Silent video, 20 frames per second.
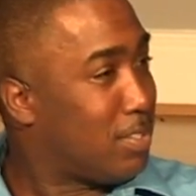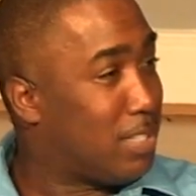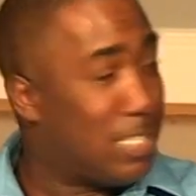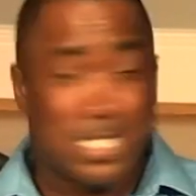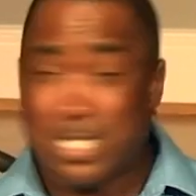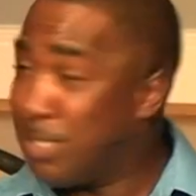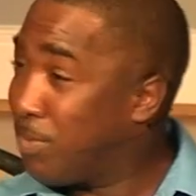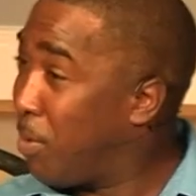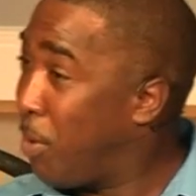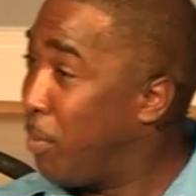so
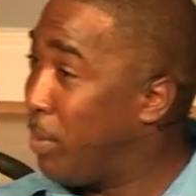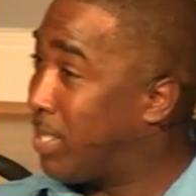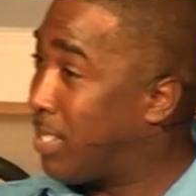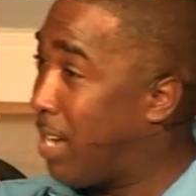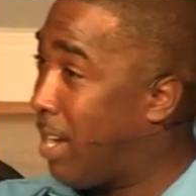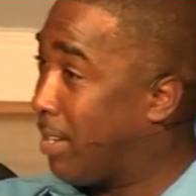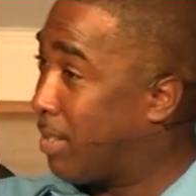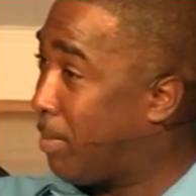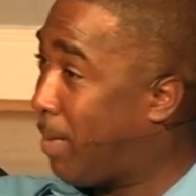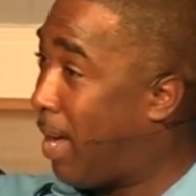this is what we
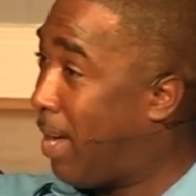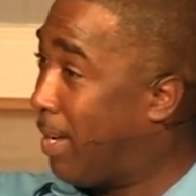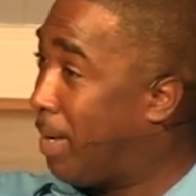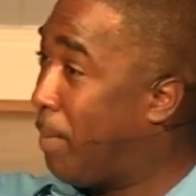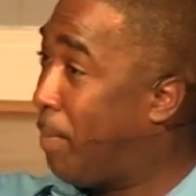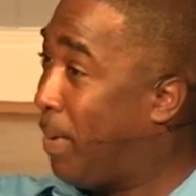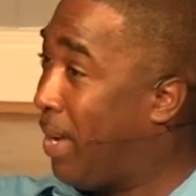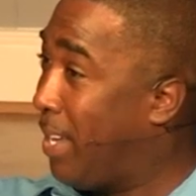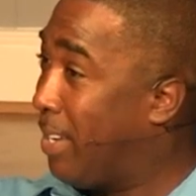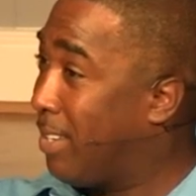talked about
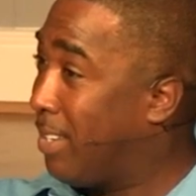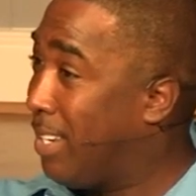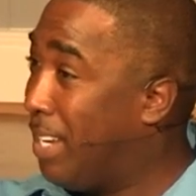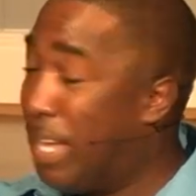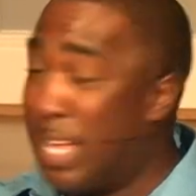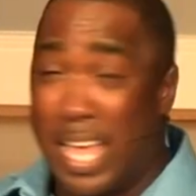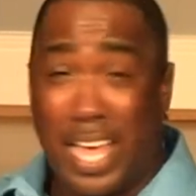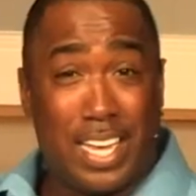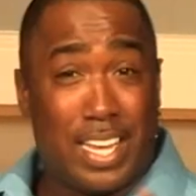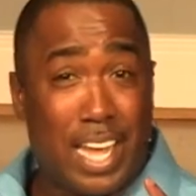in Peter,
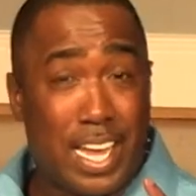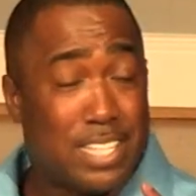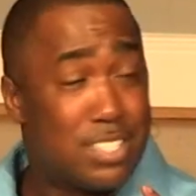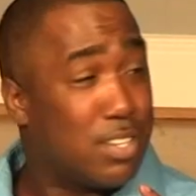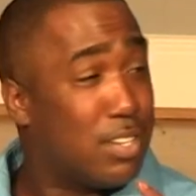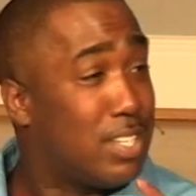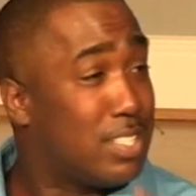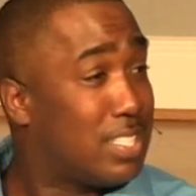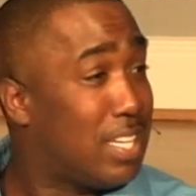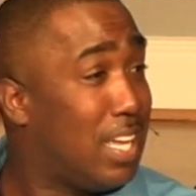and now he's
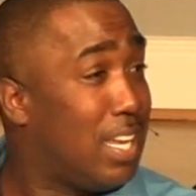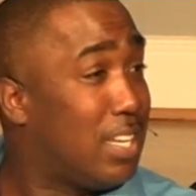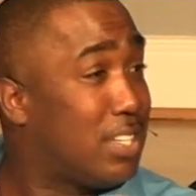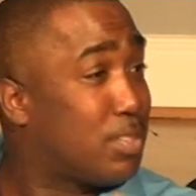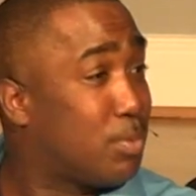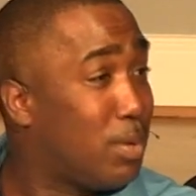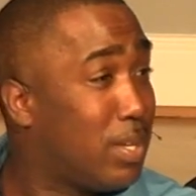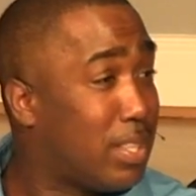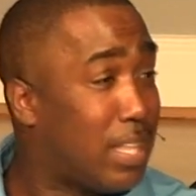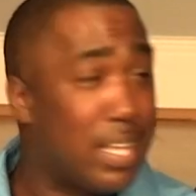going to tell
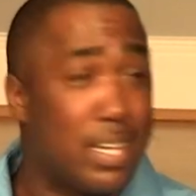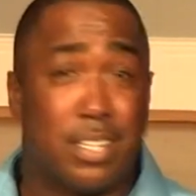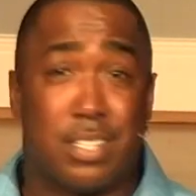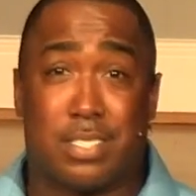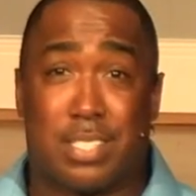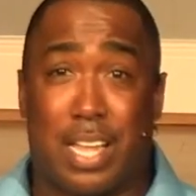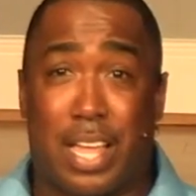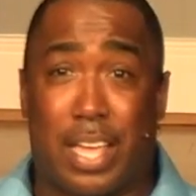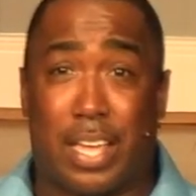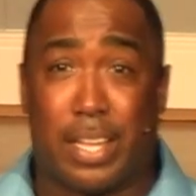us what that
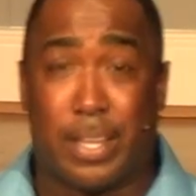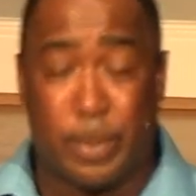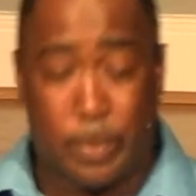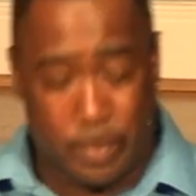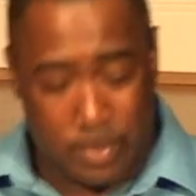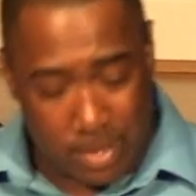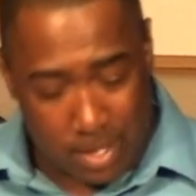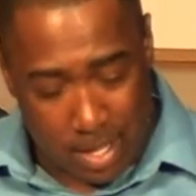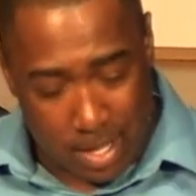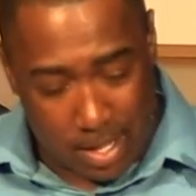looks like.
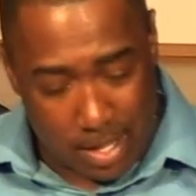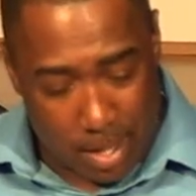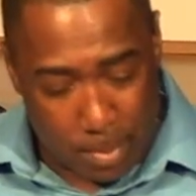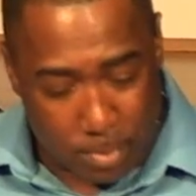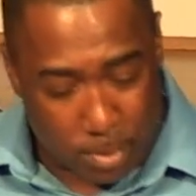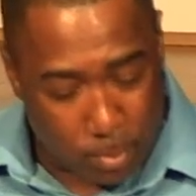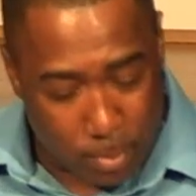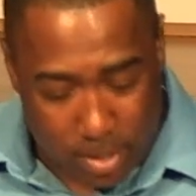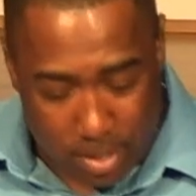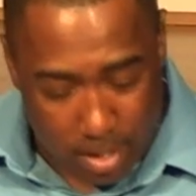I'm
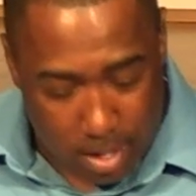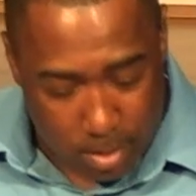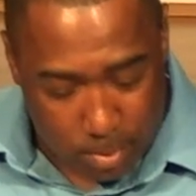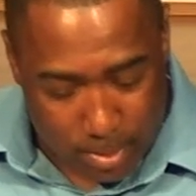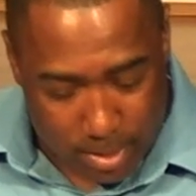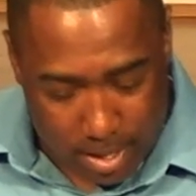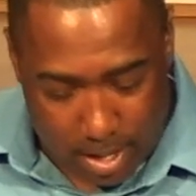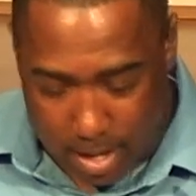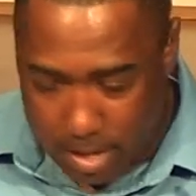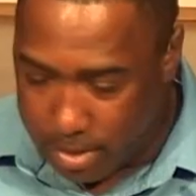going to read it all the
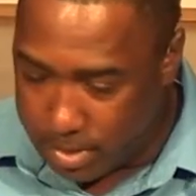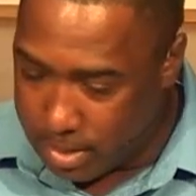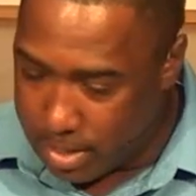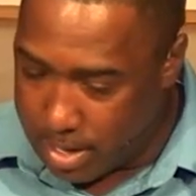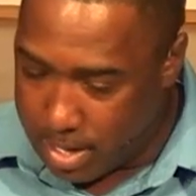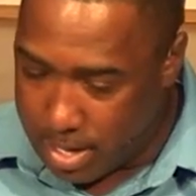way down